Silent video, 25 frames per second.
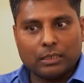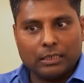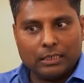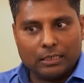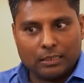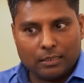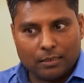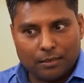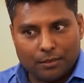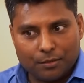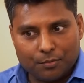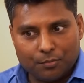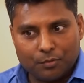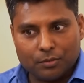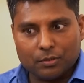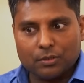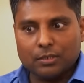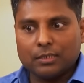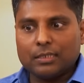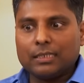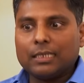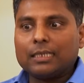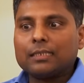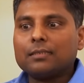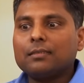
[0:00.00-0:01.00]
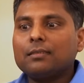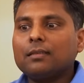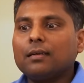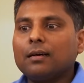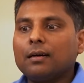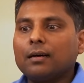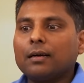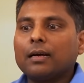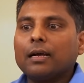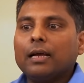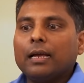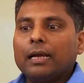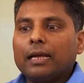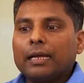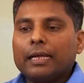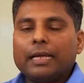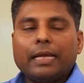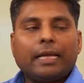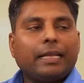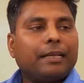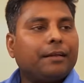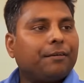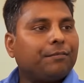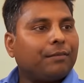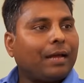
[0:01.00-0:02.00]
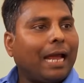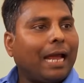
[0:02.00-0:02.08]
It was just the gain of